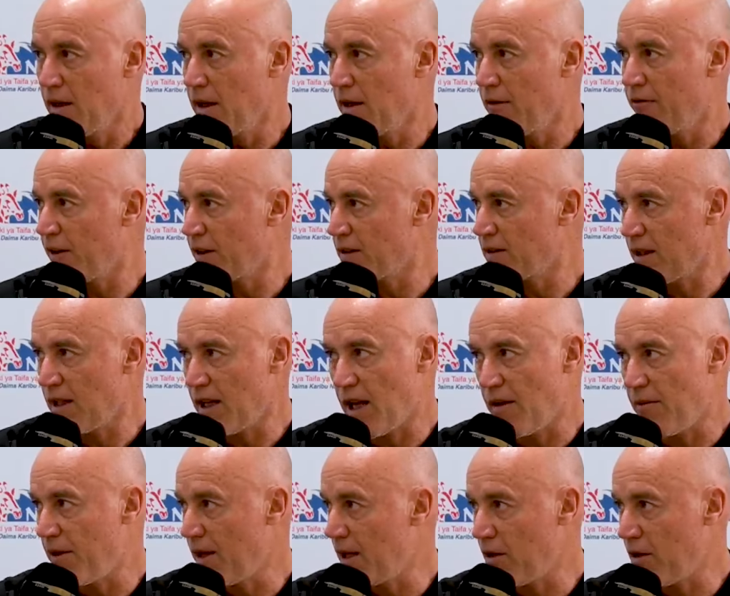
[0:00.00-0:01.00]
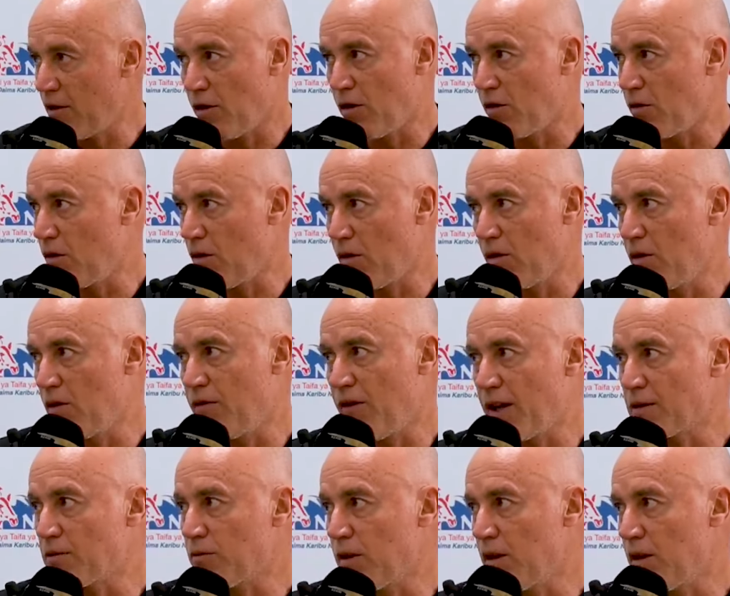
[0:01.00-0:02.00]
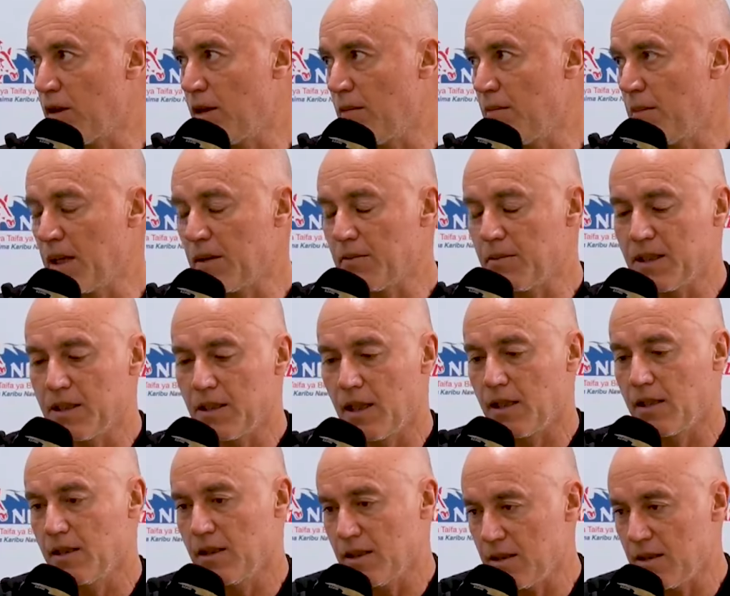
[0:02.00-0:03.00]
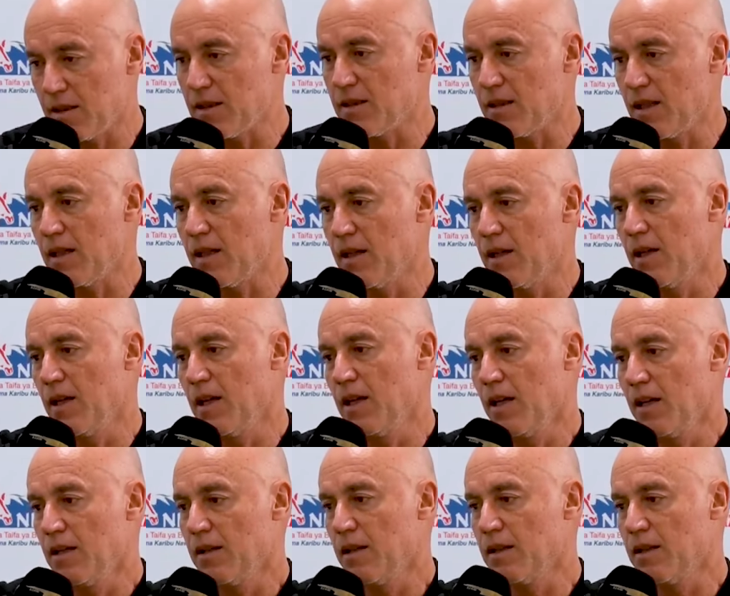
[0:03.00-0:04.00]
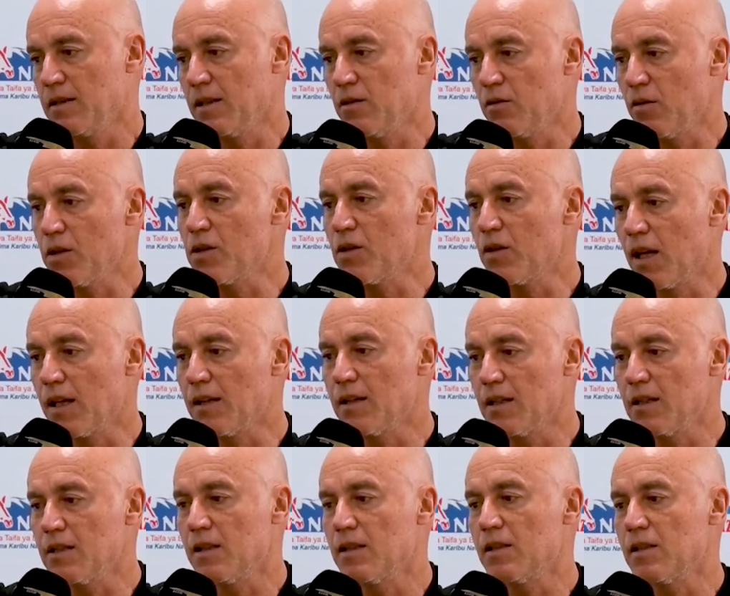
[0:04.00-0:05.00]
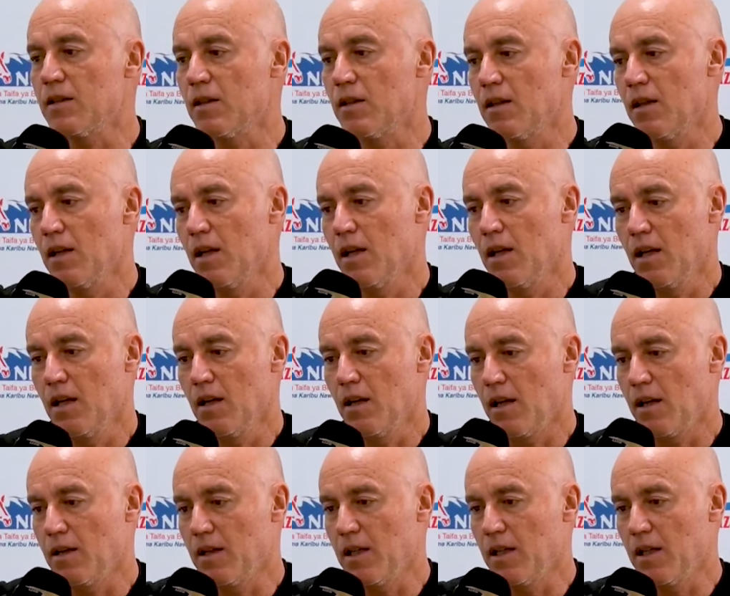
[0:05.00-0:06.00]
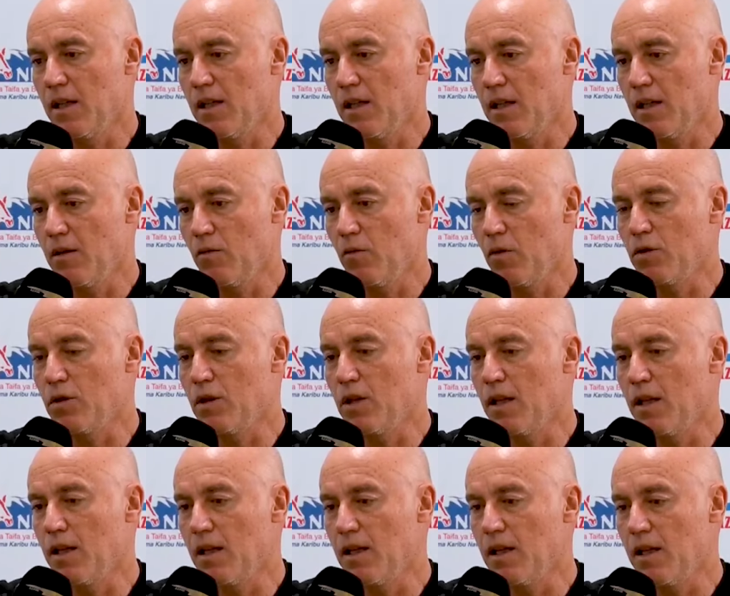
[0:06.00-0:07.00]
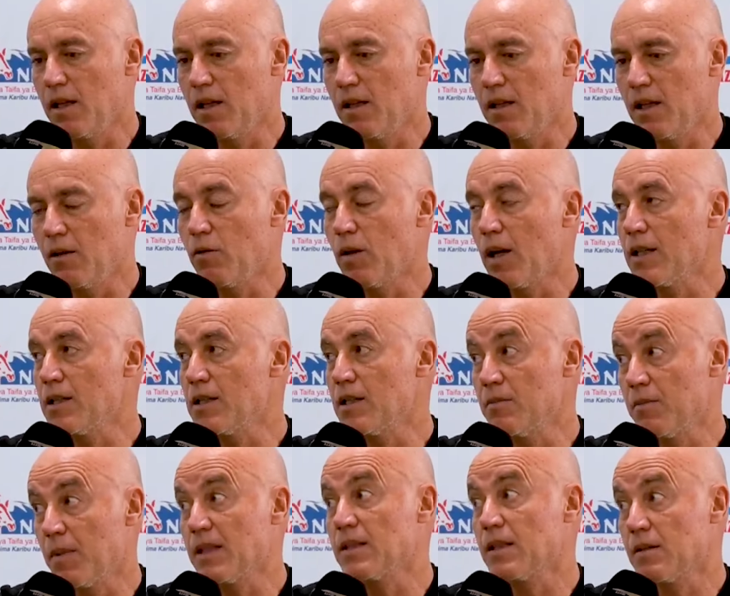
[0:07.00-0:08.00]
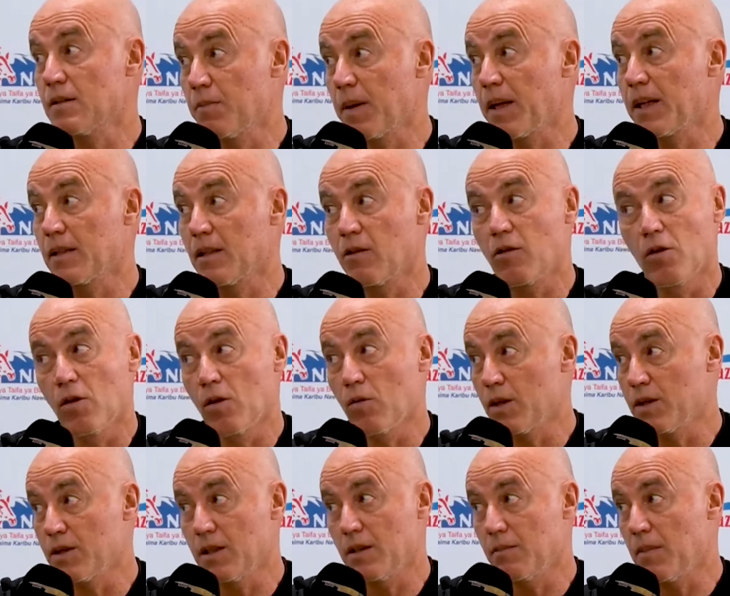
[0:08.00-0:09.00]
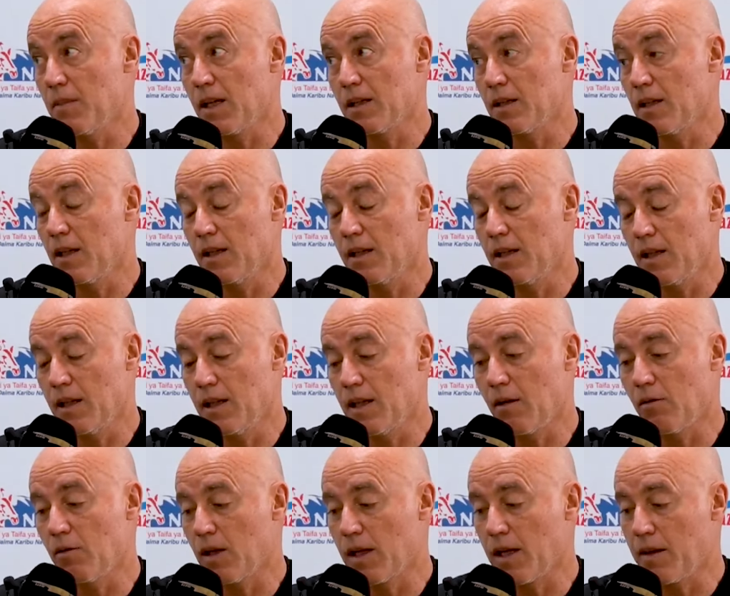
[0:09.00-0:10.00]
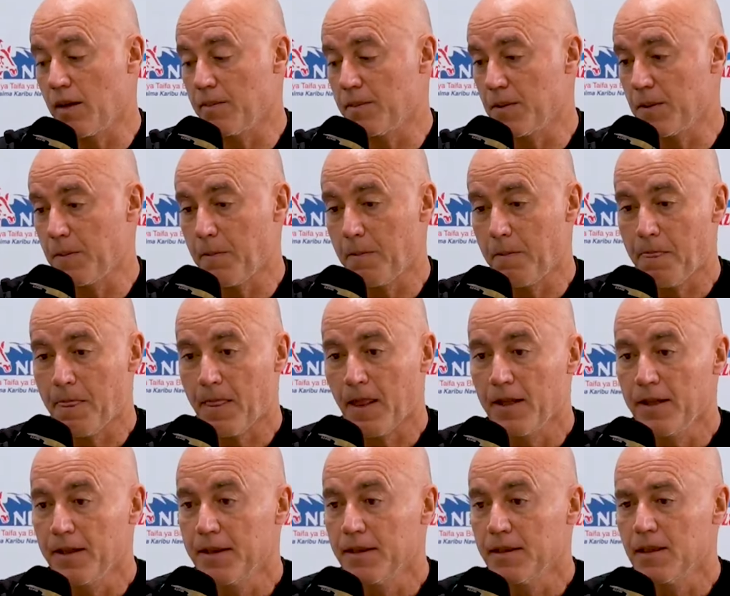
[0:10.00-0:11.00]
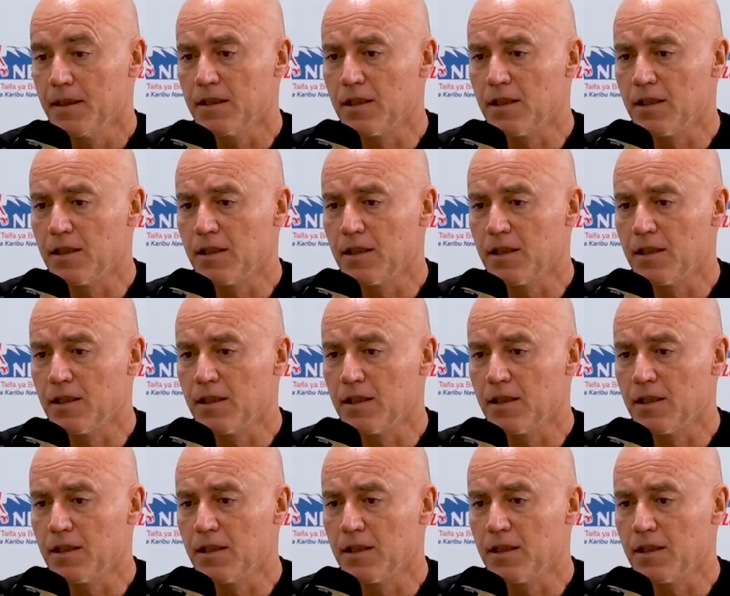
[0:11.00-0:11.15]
first 11. All of us will make mistakes. This is the situation, and this is what the Guaranchis must expect always in our game. The